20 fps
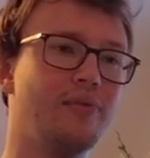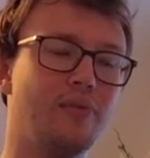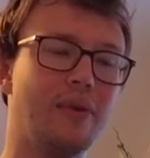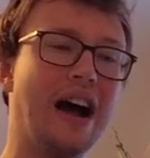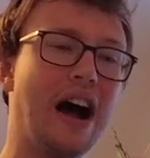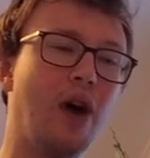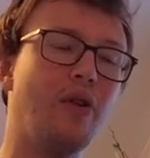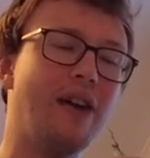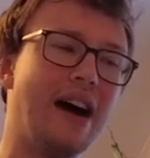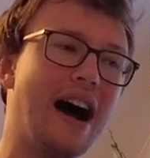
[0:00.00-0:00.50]

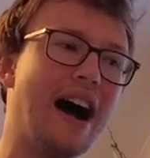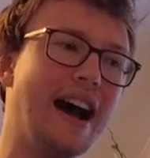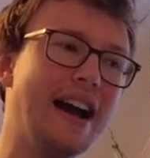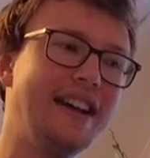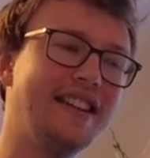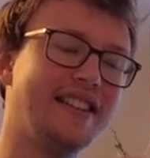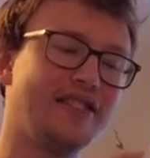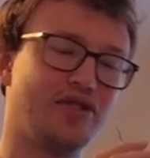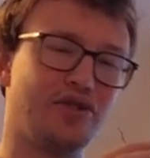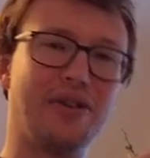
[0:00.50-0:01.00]
how
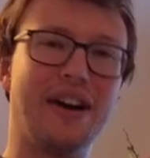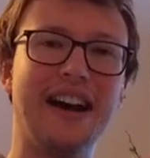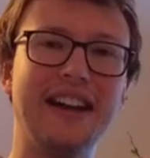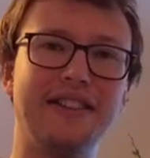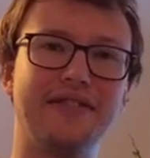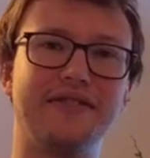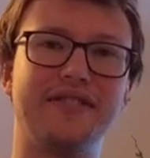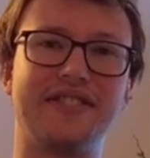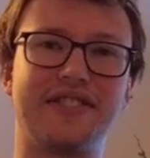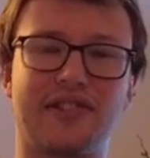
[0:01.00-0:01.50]
I
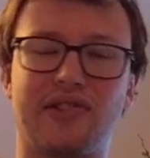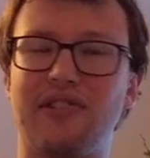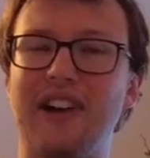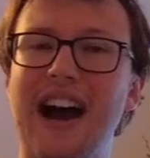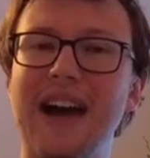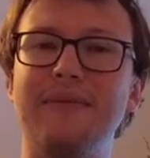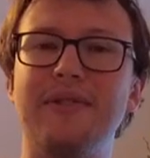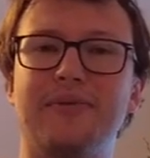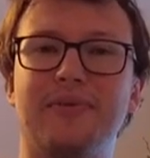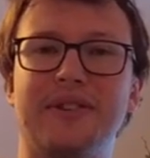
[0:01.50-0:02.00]
tried to
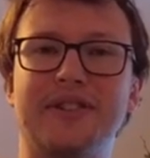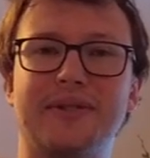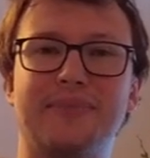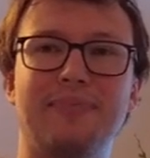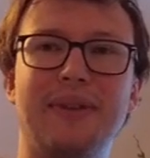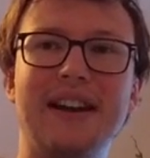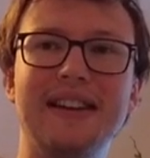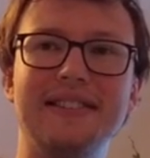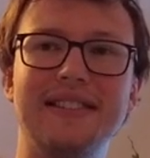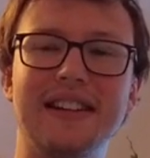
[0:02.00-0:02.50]
describe it was
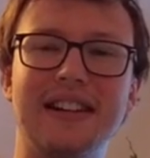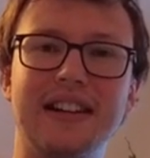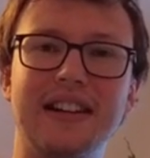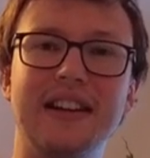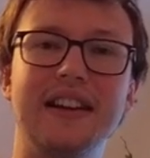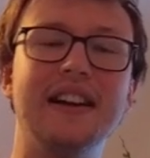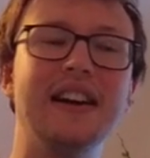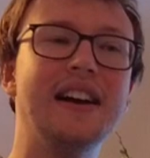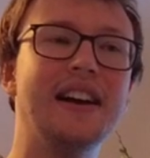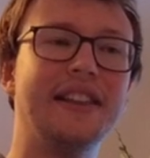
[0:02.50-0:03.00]

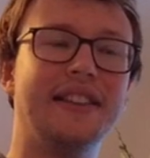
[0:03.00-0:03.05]
basically